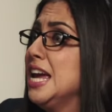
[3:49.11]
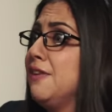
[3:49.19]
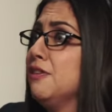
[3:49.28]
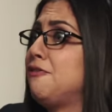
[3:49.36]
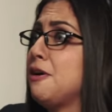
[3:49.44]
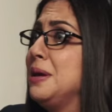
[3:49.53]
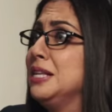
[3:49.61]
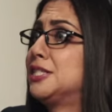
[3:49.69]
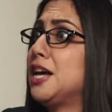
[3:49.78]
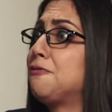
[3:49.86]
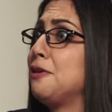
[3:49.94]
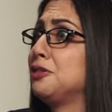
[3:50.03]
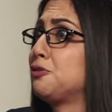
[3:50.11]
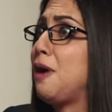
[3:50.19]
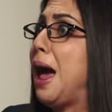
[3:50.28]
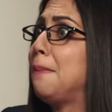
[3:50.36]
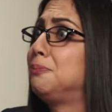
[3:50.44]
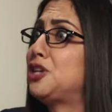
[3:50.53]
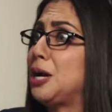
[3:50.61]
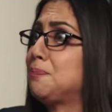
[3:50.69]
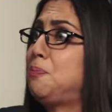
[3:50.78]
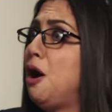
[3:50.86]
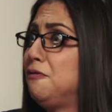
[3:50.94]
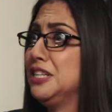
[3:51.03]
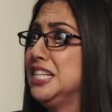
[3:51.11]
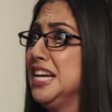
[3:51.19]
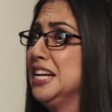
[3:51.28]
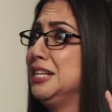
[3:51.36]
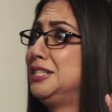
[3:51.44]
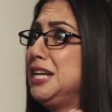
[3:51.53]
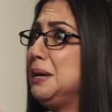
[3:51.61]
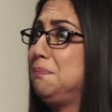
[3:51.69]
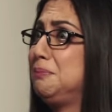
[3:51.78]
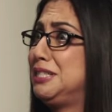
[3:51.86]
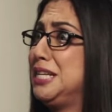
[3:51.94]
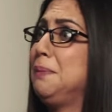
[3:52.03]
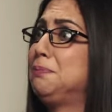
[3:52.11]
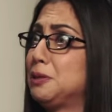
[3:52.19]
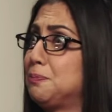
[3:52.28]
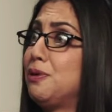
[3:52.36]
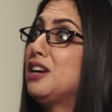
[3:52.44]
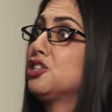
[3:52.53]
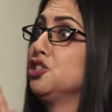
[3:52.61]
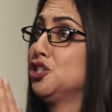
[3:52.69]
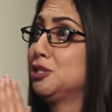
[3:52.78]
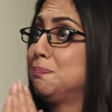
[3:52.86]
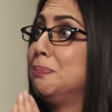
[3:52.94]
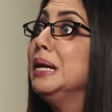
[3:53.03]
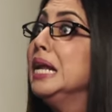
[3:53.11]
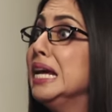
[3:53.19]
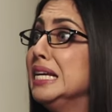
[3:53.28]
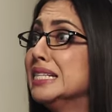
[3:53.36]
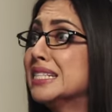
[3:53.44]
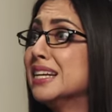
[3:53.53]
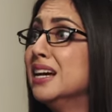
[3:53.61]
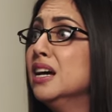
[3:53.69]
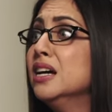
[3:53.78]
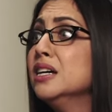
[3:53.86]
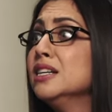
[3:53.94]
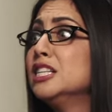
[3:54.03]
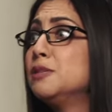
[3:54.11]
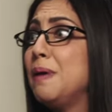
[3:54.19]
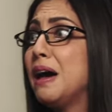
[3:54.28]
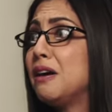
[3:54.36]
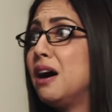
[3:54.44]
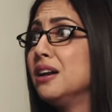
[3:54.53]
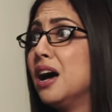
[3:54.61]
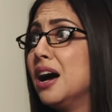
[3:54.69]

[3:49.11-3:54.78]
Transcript: Even if it means suffering through abject poverty and a deep, deep depression, just please spare our